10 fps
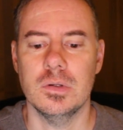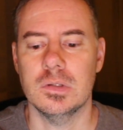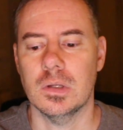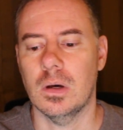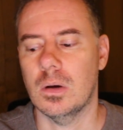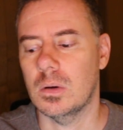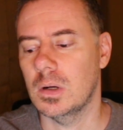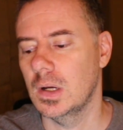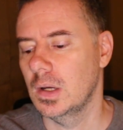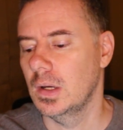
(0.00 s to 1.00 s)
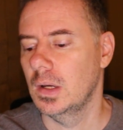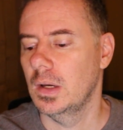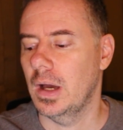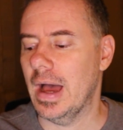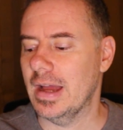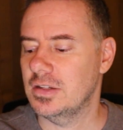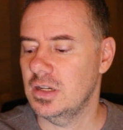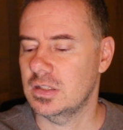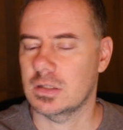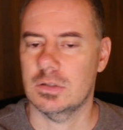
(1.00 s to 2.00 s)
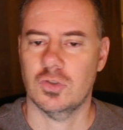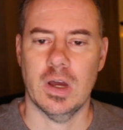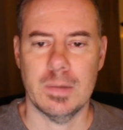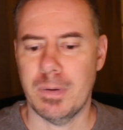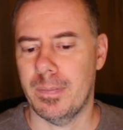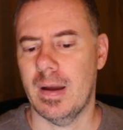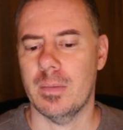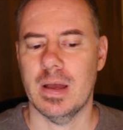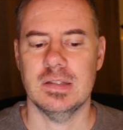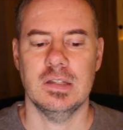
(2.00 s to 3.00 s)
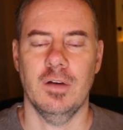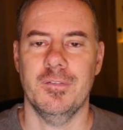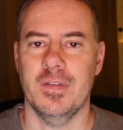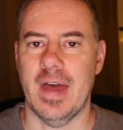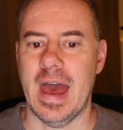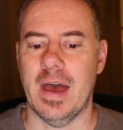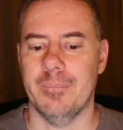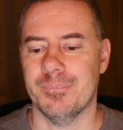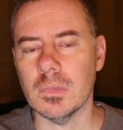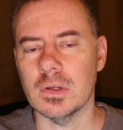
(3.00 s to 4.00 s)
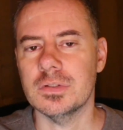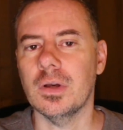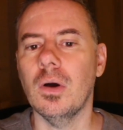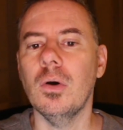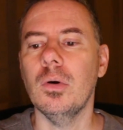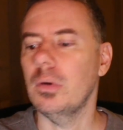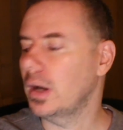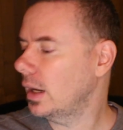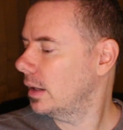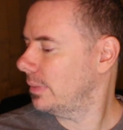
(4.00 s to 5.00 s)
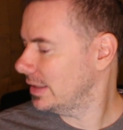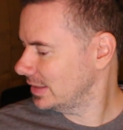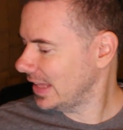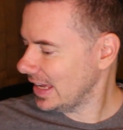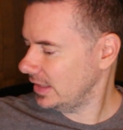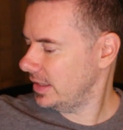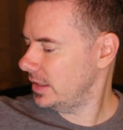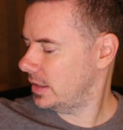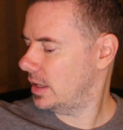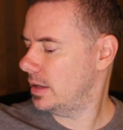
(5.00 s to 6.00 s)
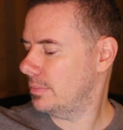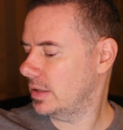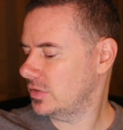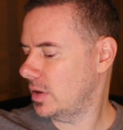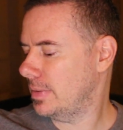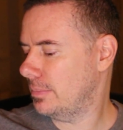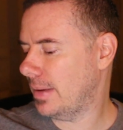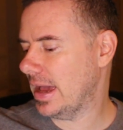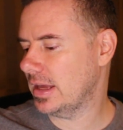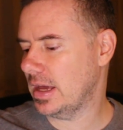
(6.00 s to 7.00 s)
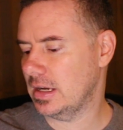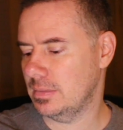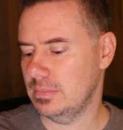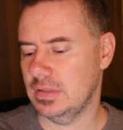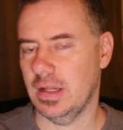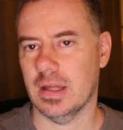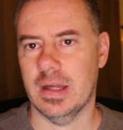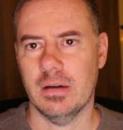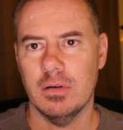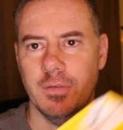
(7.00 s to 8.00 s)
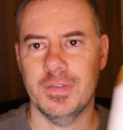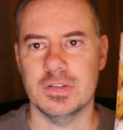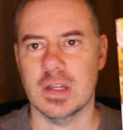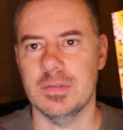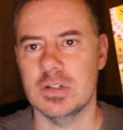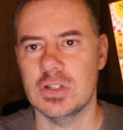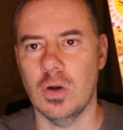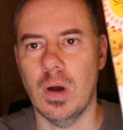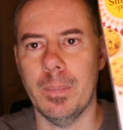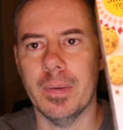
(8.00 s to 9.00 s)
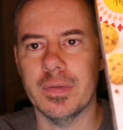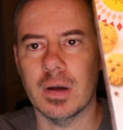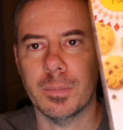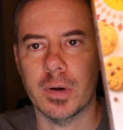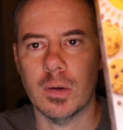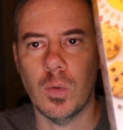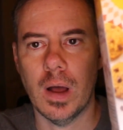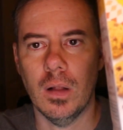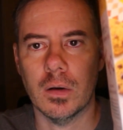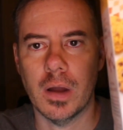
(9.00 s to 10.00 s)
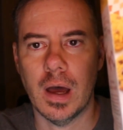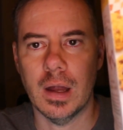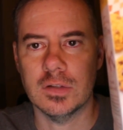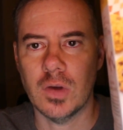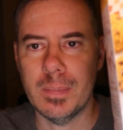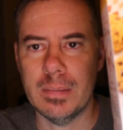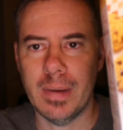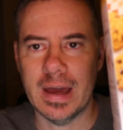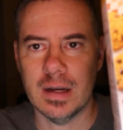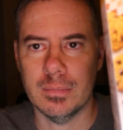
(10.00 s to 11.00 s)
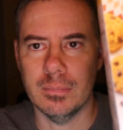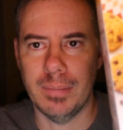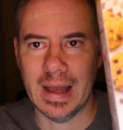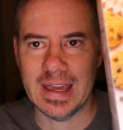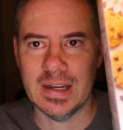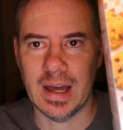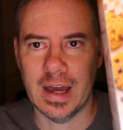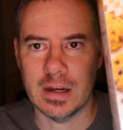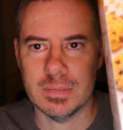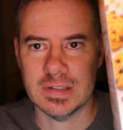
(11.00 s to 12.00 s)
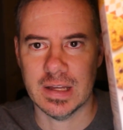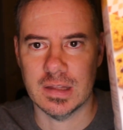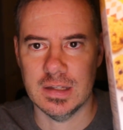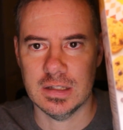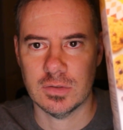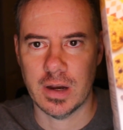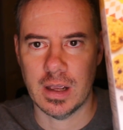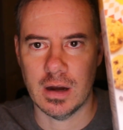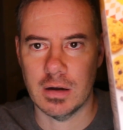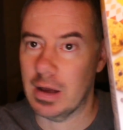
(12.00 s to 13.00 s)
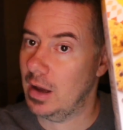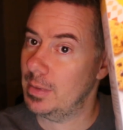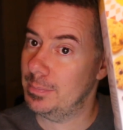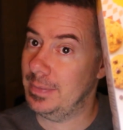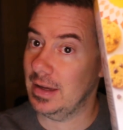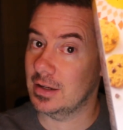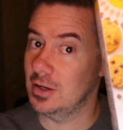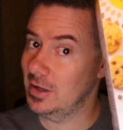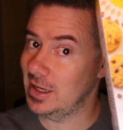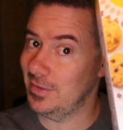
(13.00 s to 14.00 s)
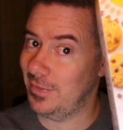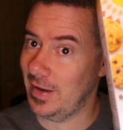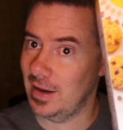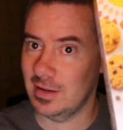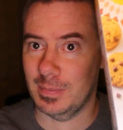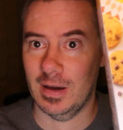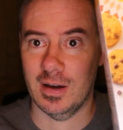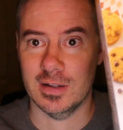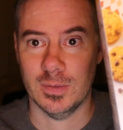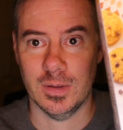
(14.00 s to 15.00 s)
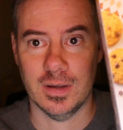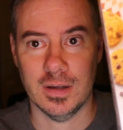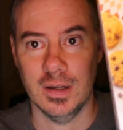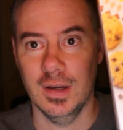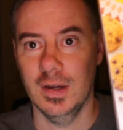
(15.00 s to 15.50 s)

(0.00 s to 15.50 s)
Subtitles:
So I just trying to prepare myself for that. So lately, so I've been buying items like, I don't know if this can even show up on there pretty well or not. So I've been buying items like this right here. Now I'm a big cookie fan, to be honest with you.